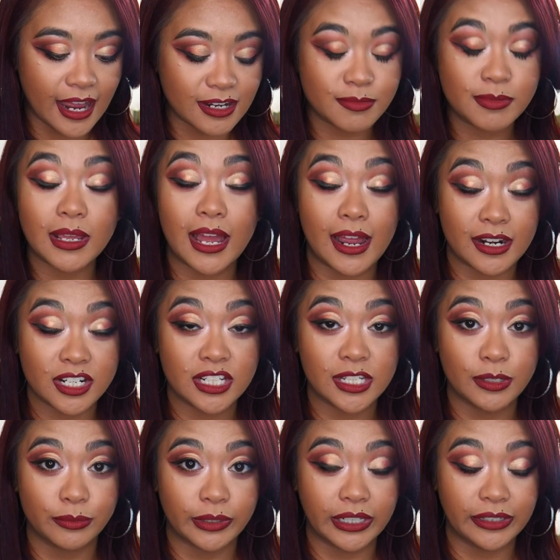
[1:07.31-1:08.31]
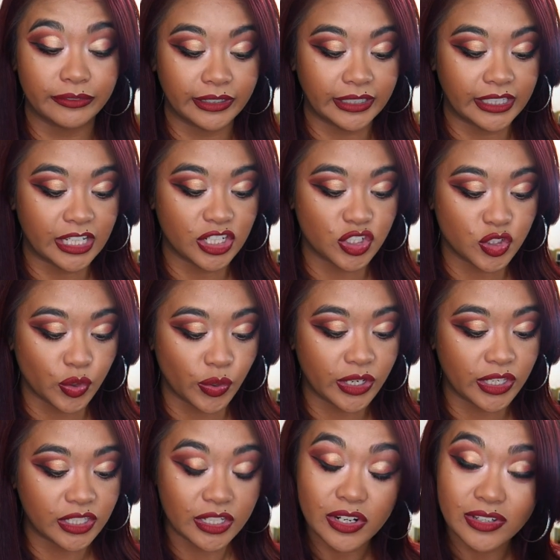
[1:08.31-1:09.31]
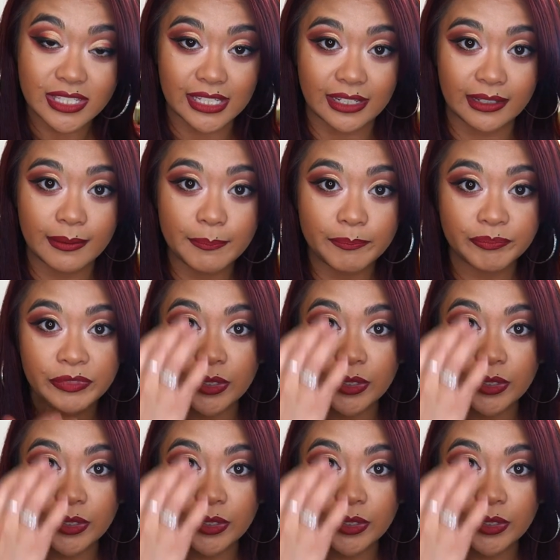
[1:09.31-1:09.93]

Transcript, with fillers: actually really, really enjoy using